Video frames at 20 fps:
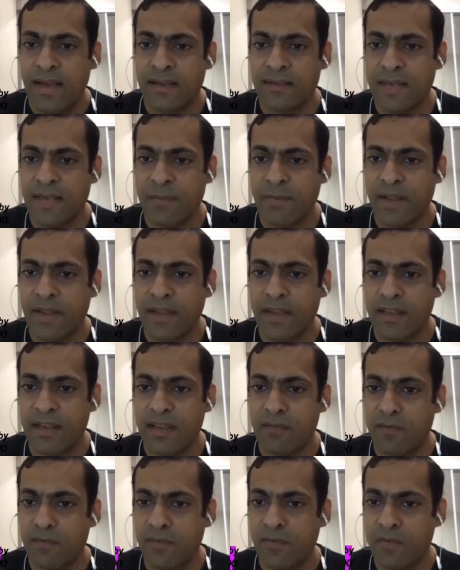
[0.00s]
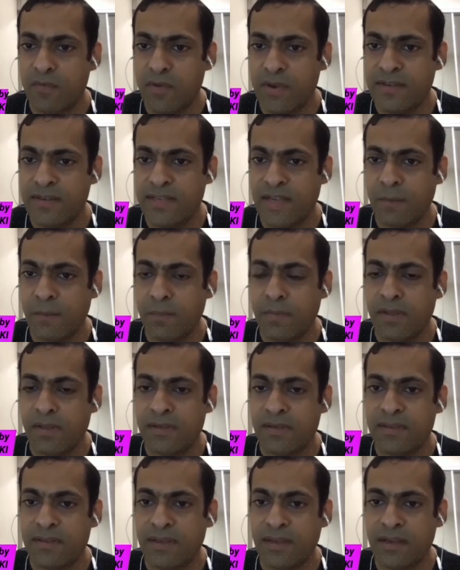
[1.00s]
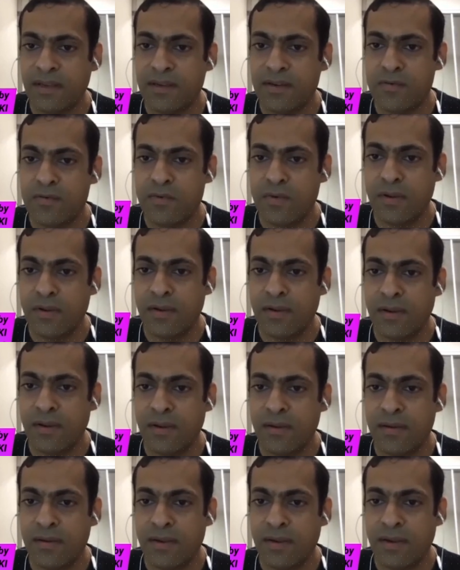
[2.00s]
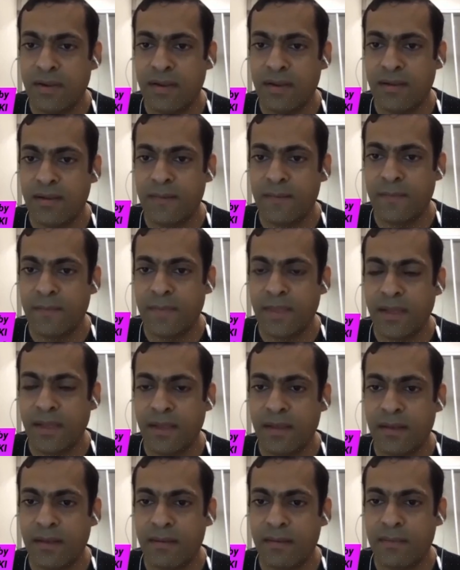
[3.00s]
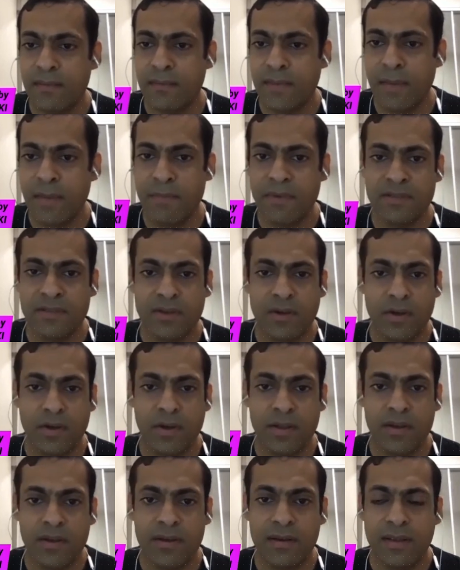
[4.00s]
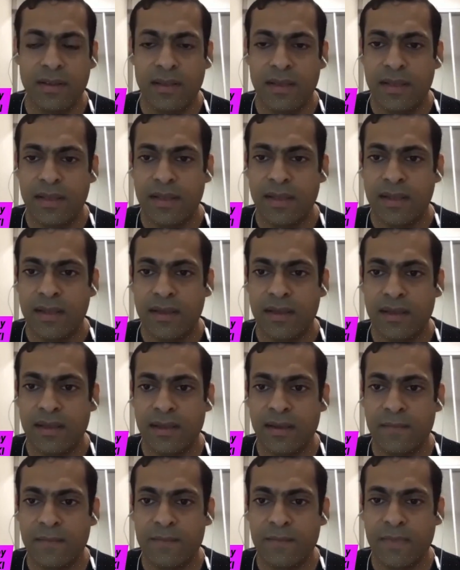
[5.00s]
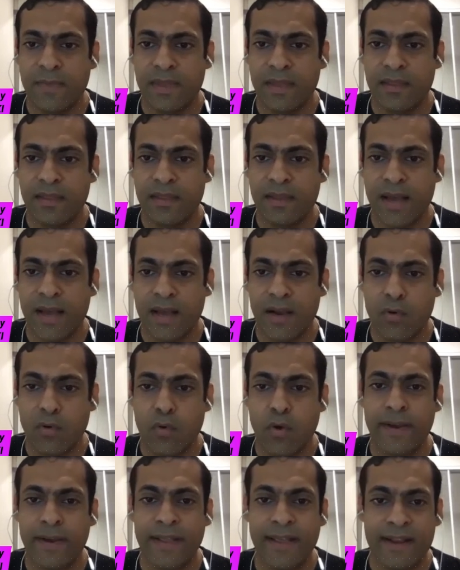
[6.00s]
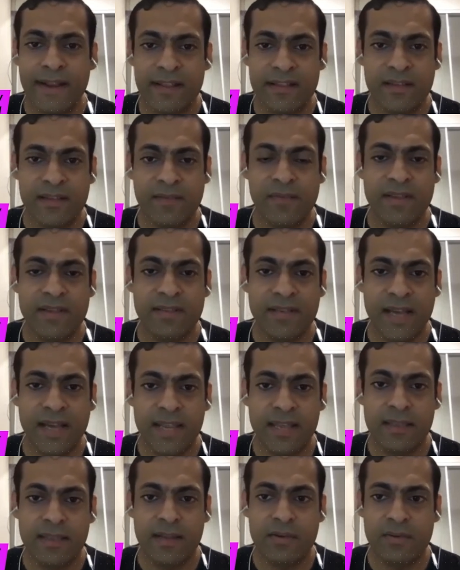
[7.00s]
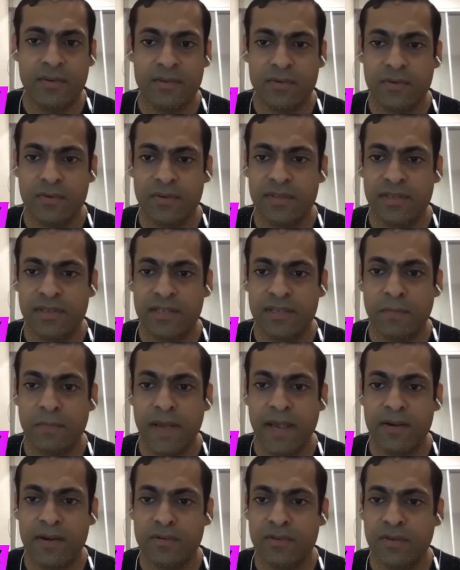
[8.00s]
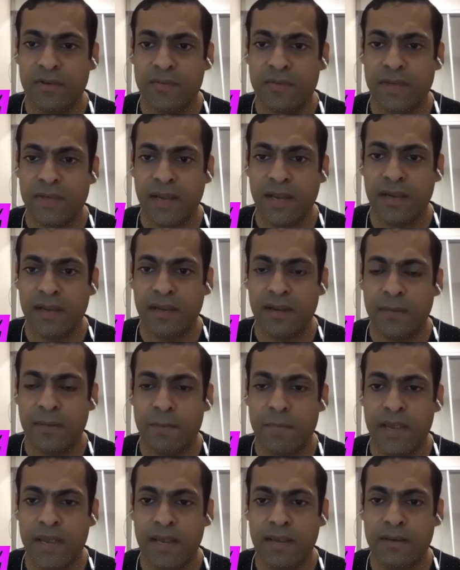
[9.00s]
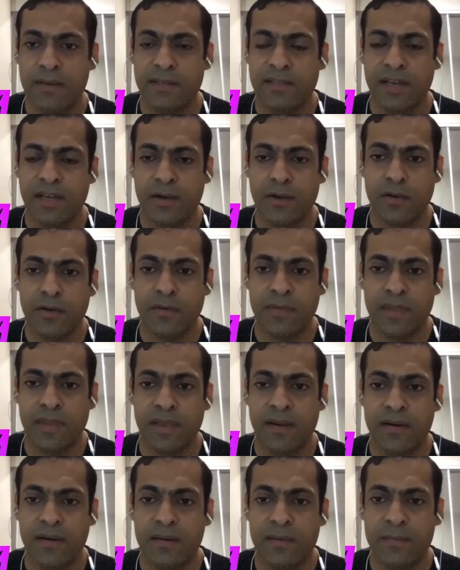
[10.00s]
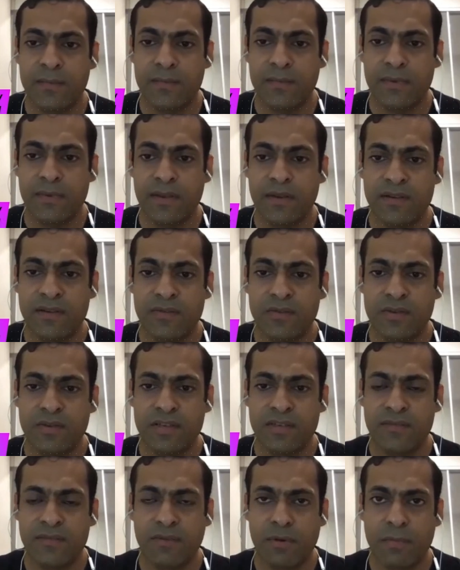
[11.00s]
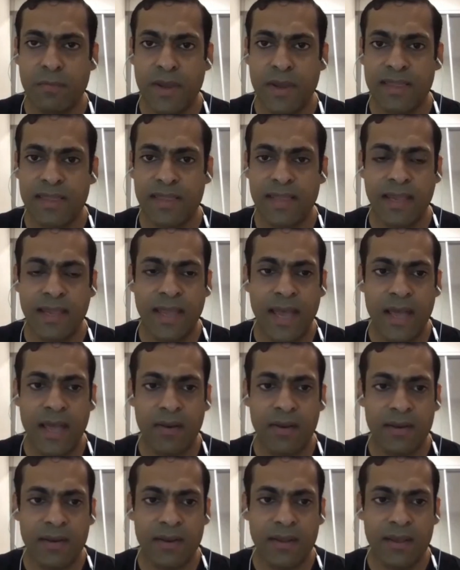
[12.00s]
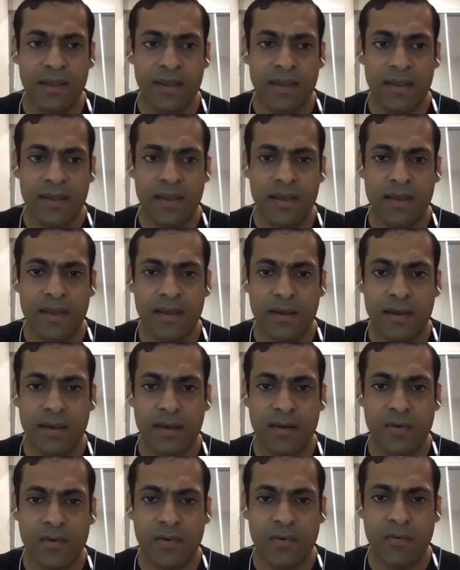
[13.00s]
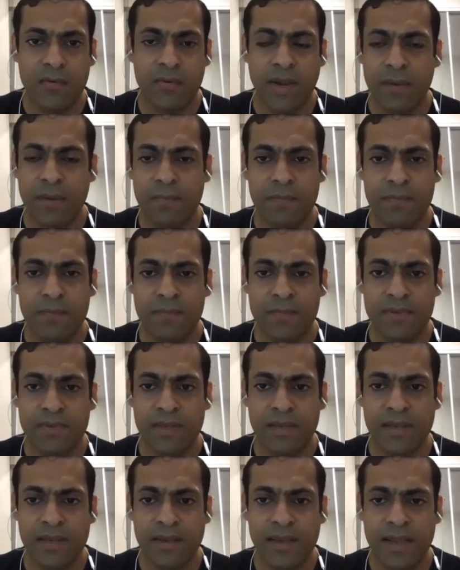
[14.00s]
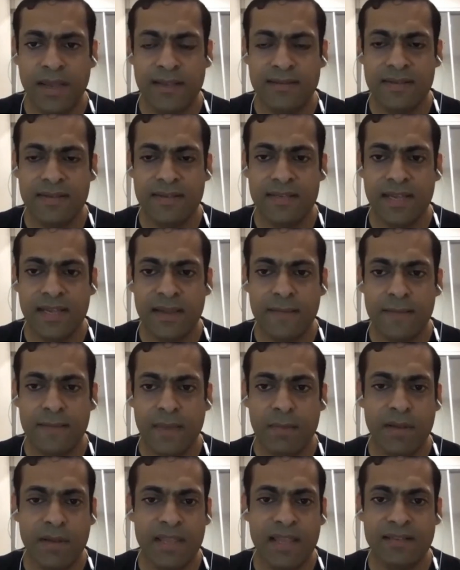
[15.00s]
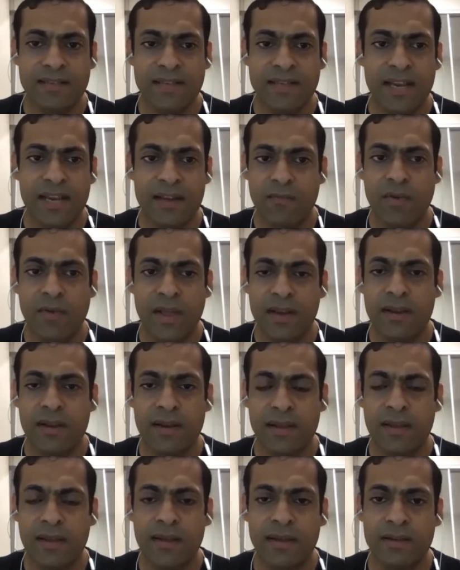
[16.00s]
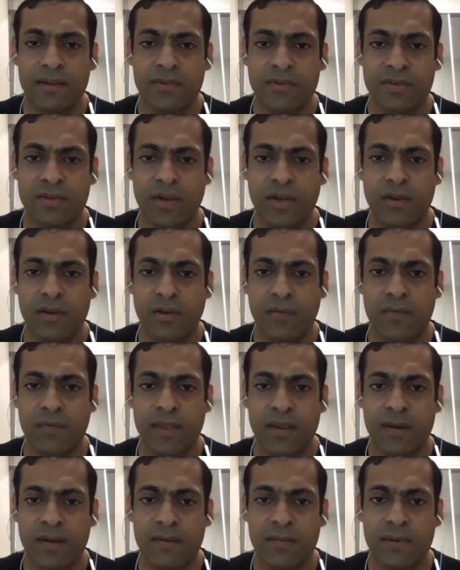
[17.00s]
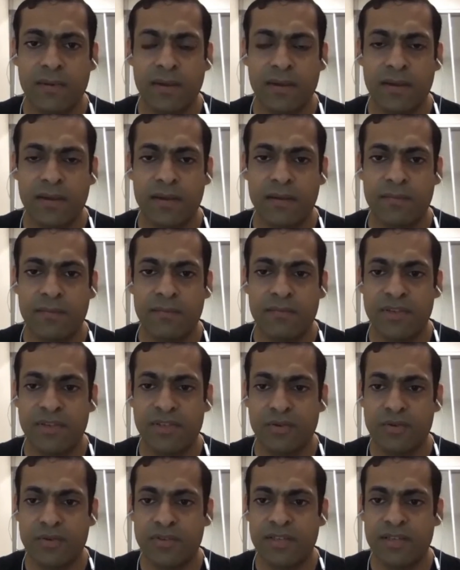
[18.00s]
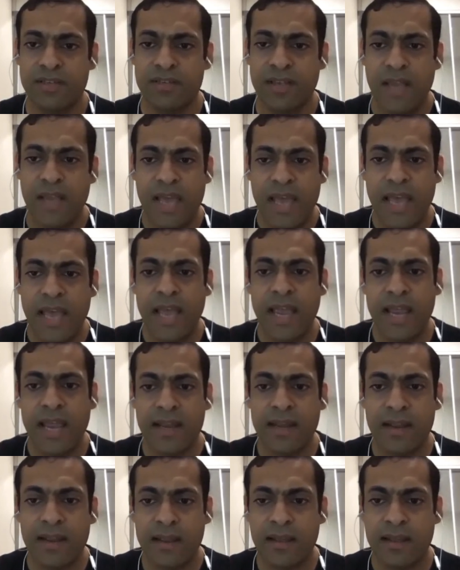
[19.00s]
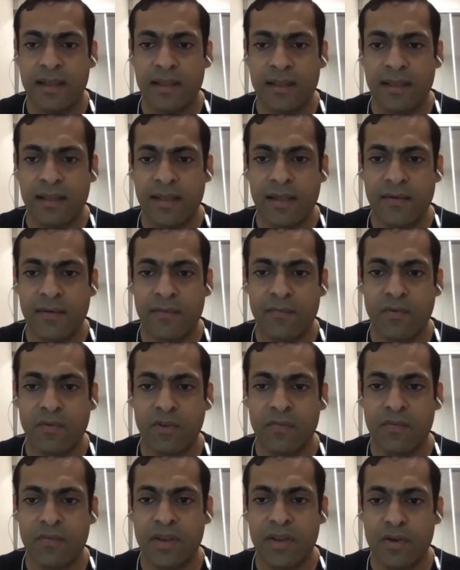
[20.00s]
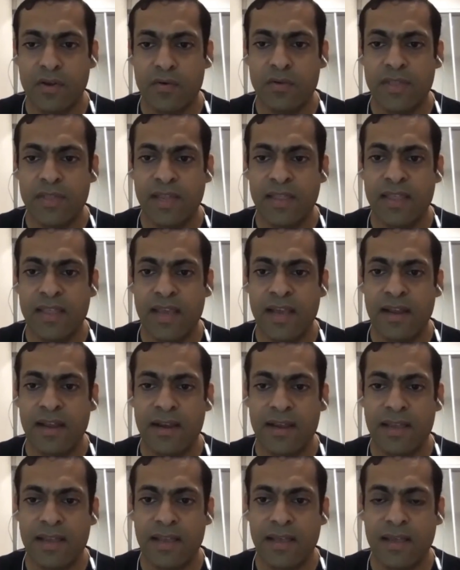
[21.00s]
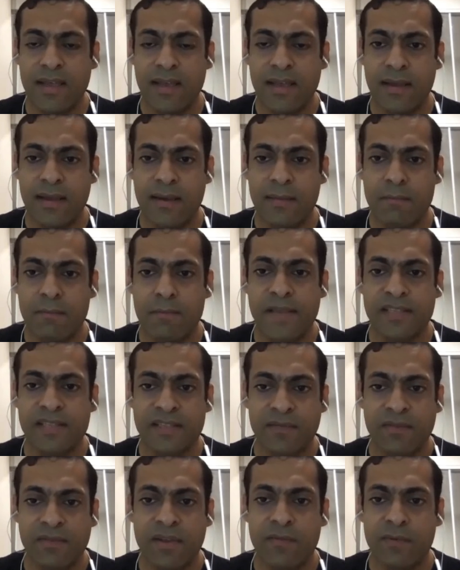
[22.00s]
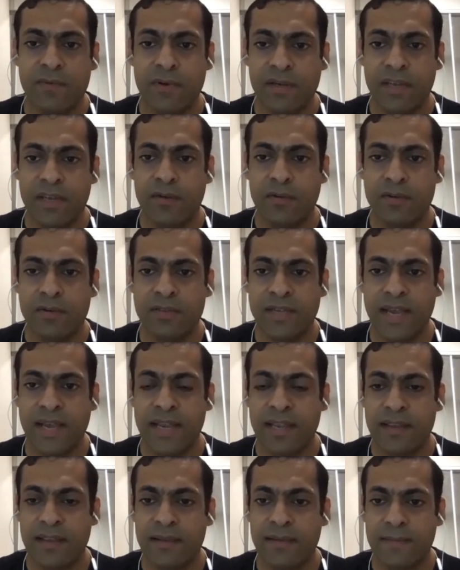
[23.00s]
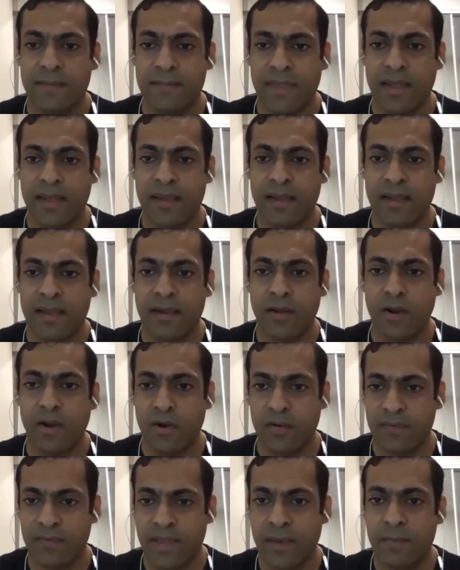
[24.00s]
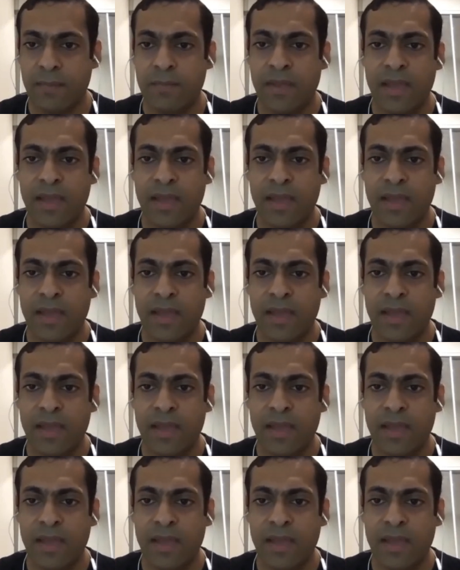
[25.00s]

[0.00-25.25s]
Simon, I can give you a few examples. Google, Amazon are quite aggressively signing their resources. Microsoft signed a big chunk of their resources from, I think, Aaron or right NCC. So, but they signed one chunk of their resources, and what we know that they are massively working on signing a lot of them.